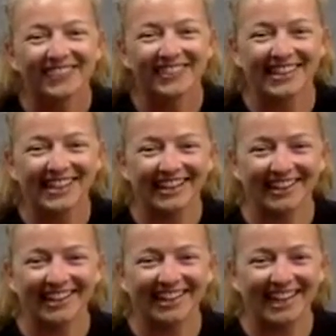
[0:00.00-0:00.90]
There
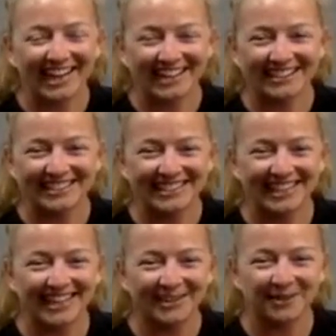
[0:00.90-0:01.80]
it is.
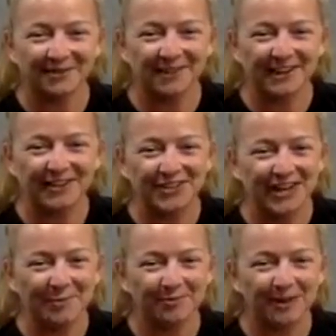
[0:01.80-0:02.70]
Good. We're finishing
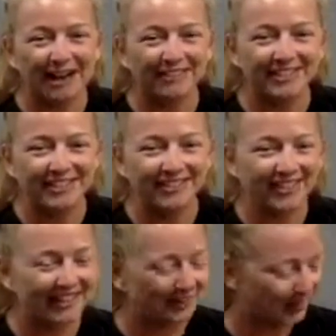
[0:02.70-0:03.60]
up round 2
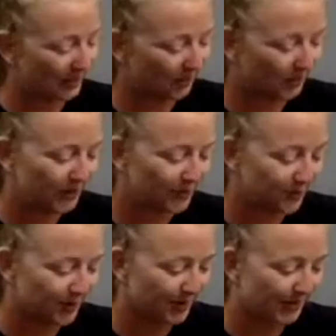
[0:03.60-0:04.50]
here with a few
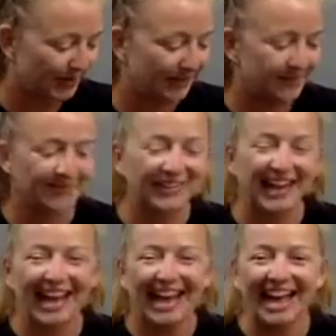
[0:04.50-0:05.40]
more.
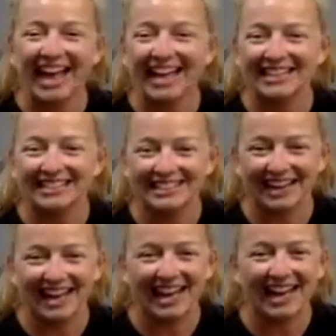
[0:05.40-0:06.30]
And
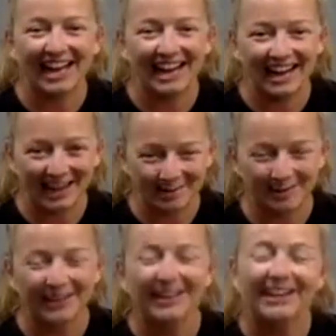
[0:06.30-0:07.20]
time.
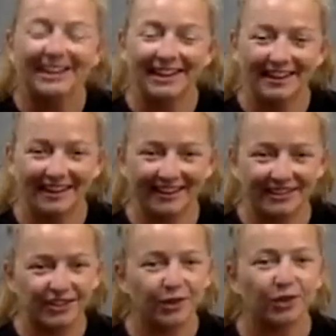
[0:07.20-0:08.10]
Good.
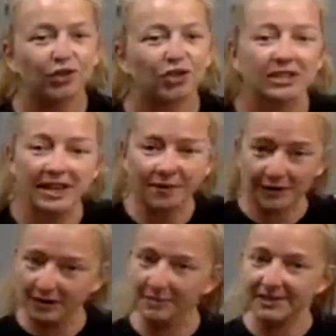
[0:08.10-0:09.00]
So you should
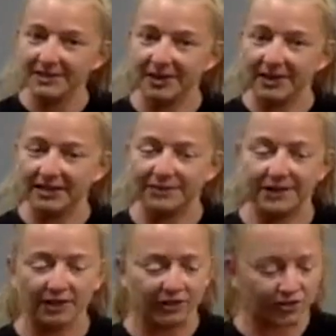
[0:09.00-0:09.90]
definitely be starting to
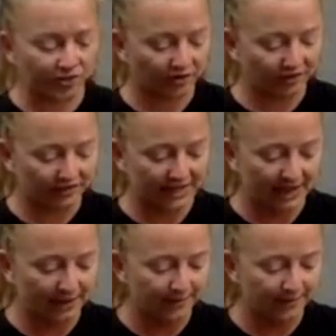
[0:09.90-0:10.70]
feel the shoulders now.